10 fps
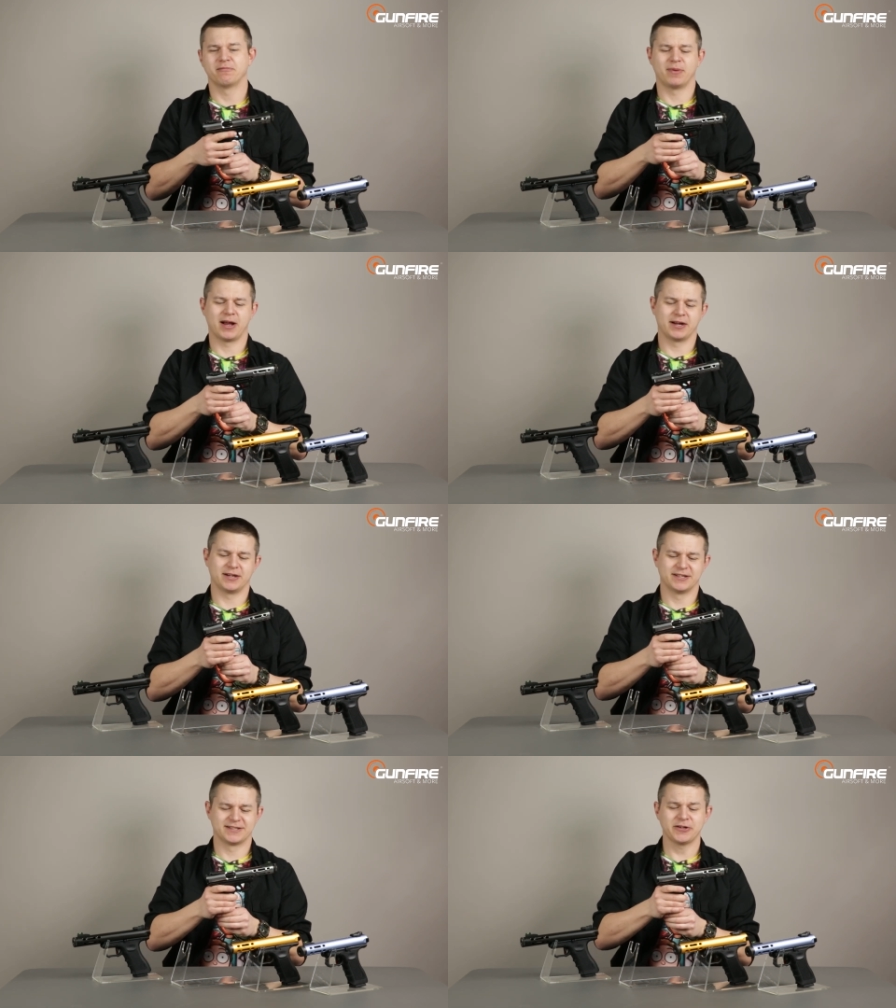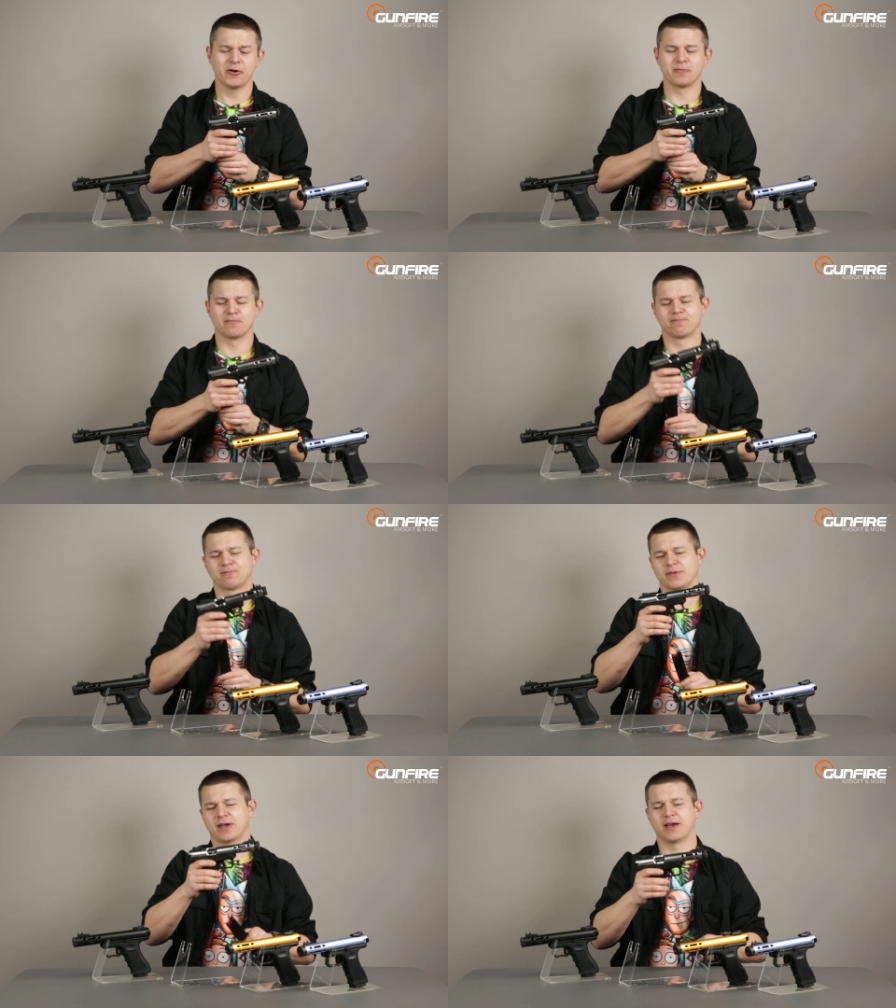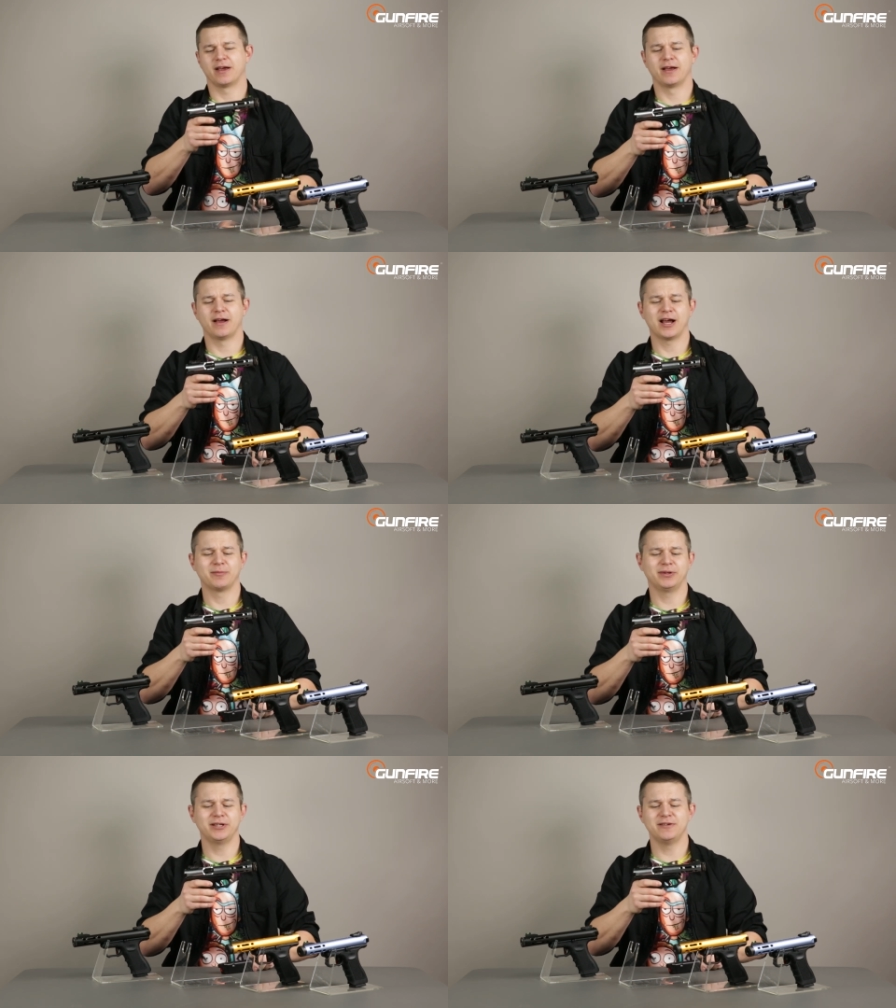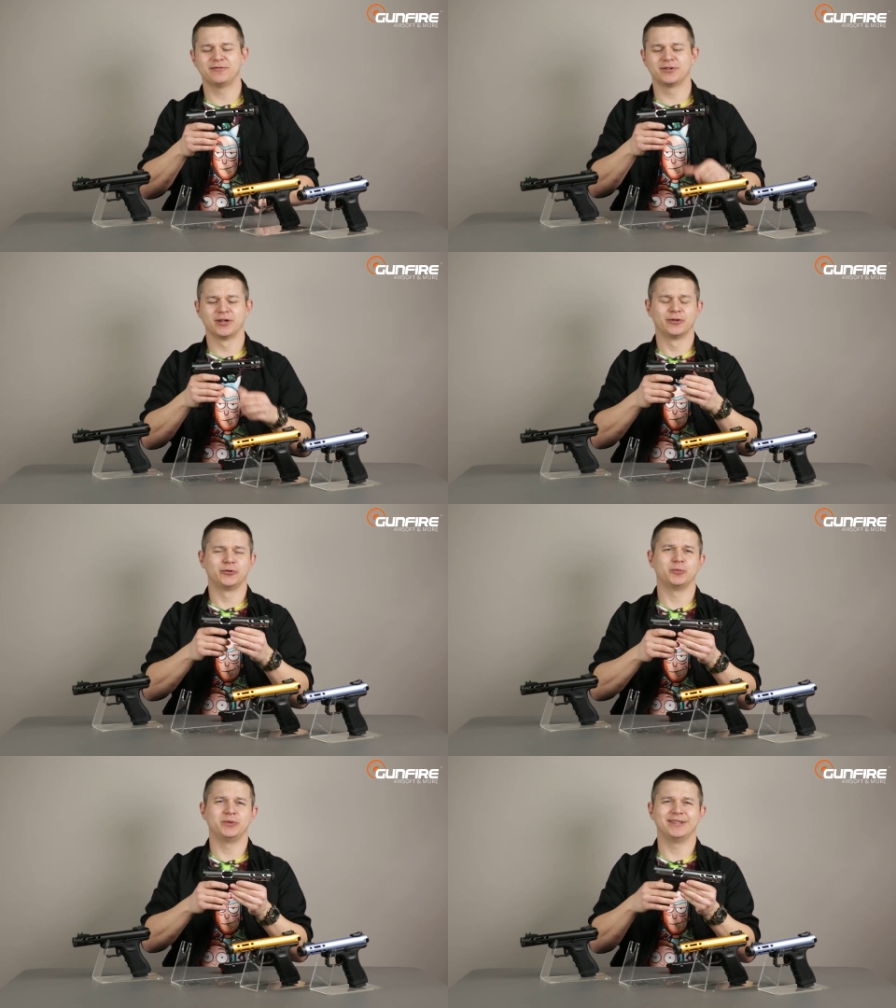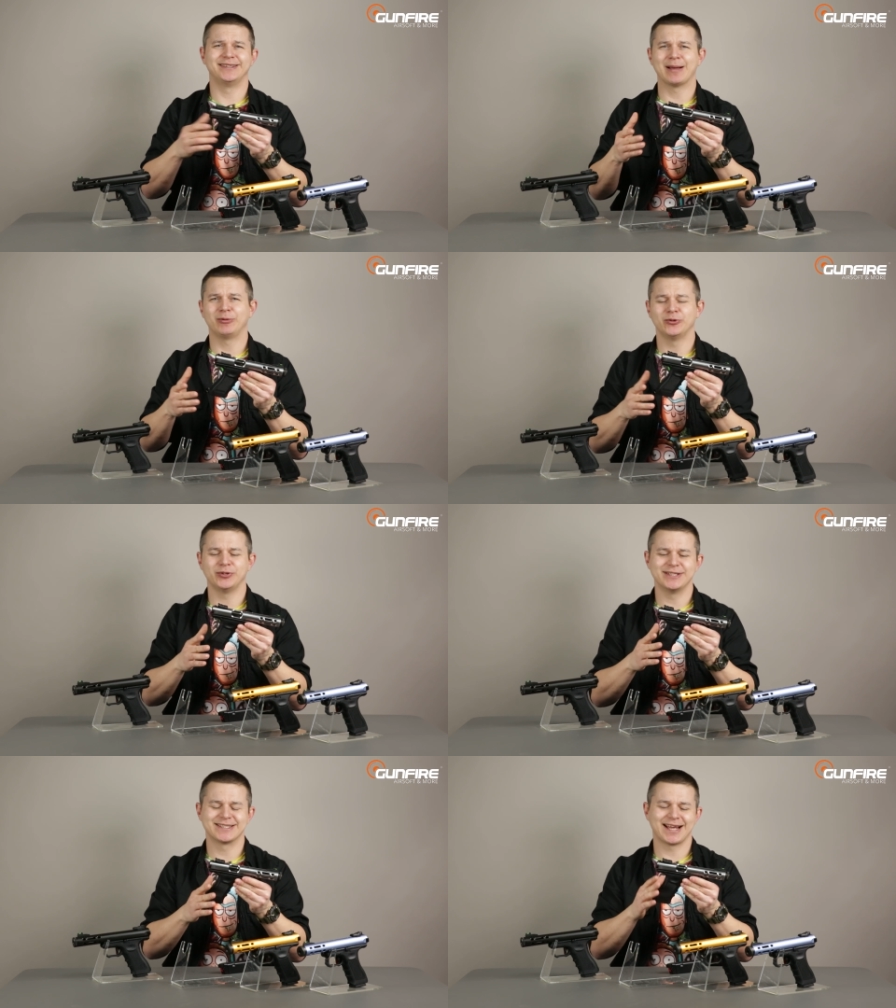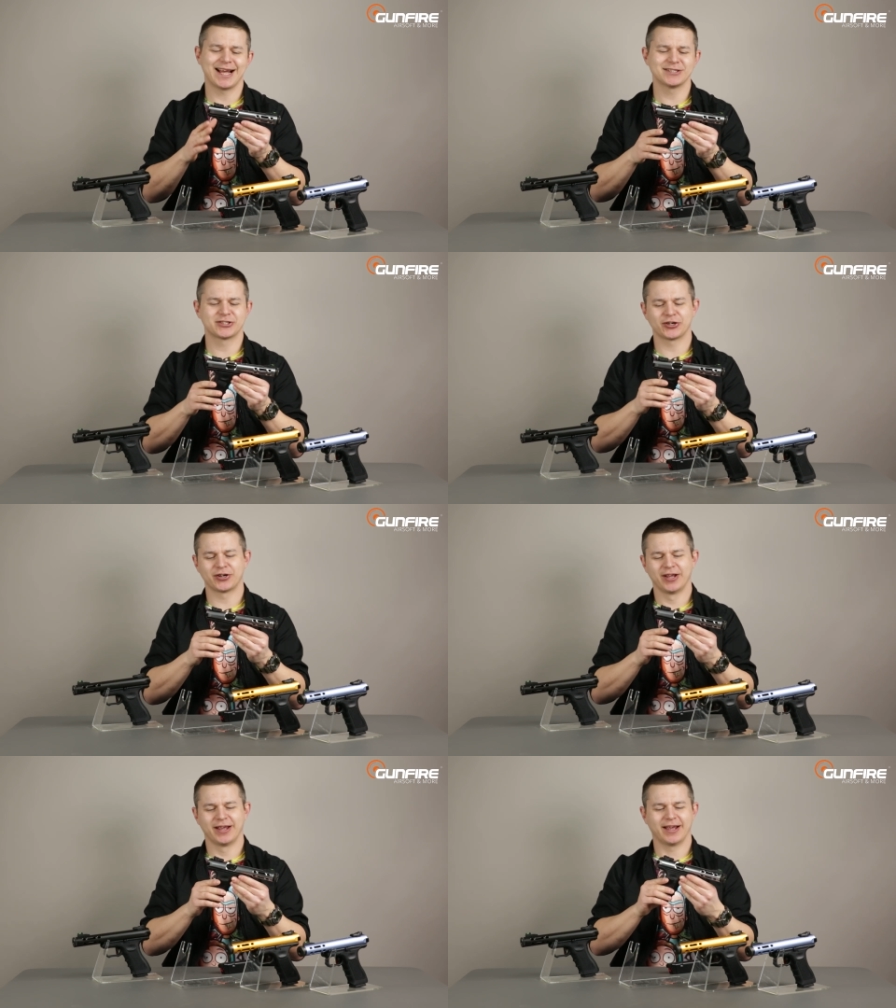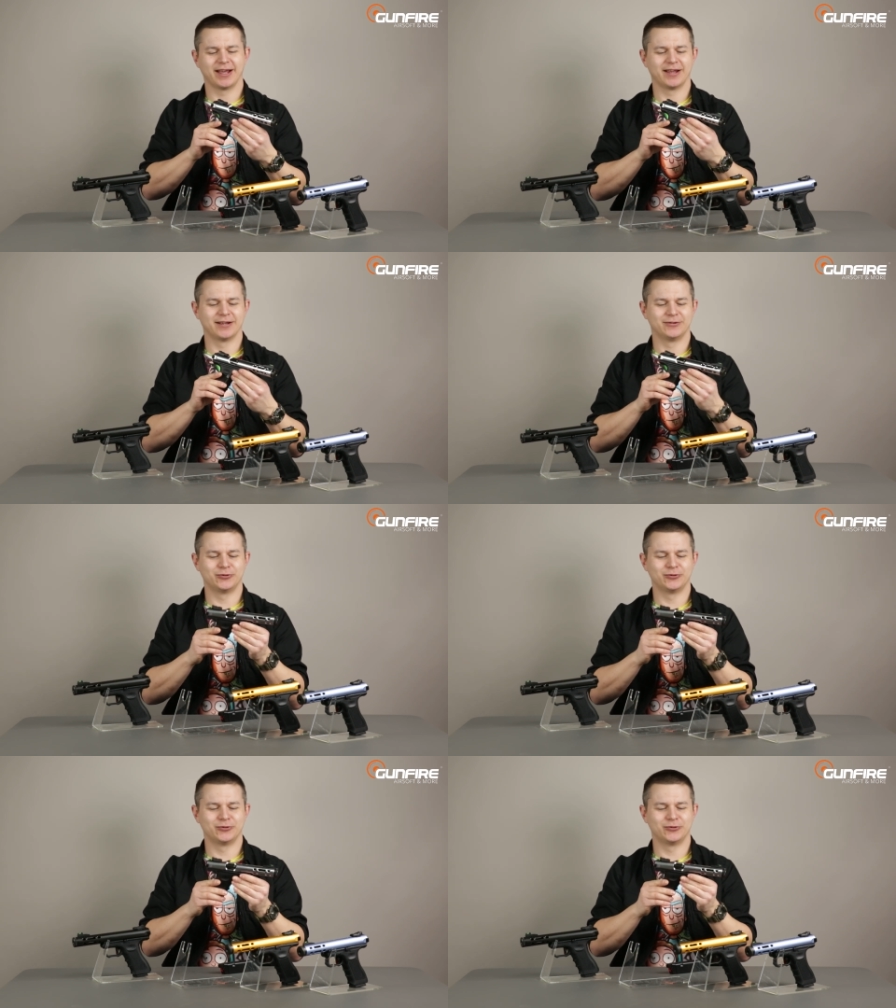by some uh, are believed to be WE's answer uh,